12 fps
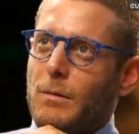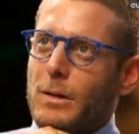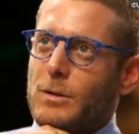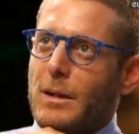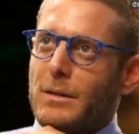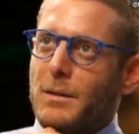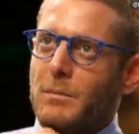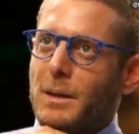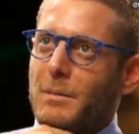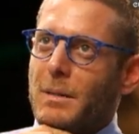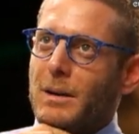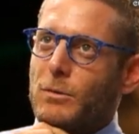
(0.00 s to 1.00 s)
which hasn't
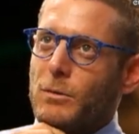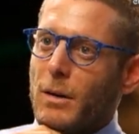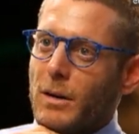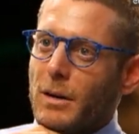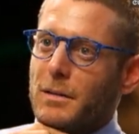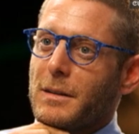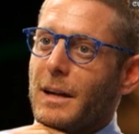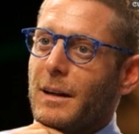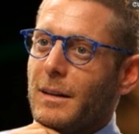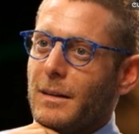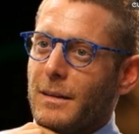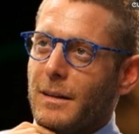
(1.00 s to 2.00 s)
been my strongest
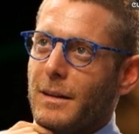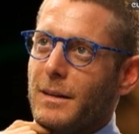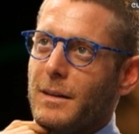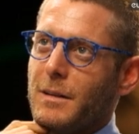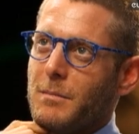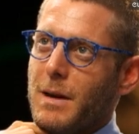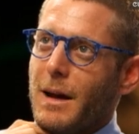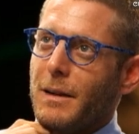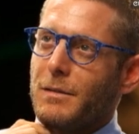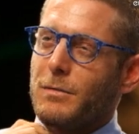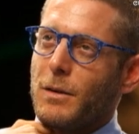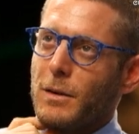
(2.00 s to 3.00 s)
skill in
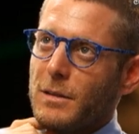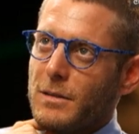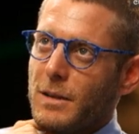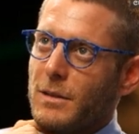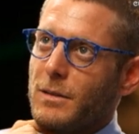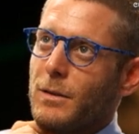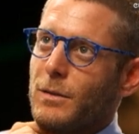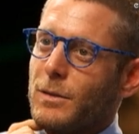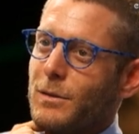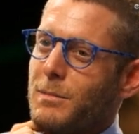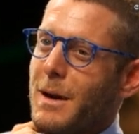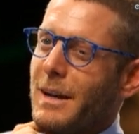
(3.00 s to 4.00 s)
my 36
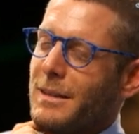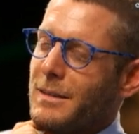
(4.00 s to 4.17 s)
years of my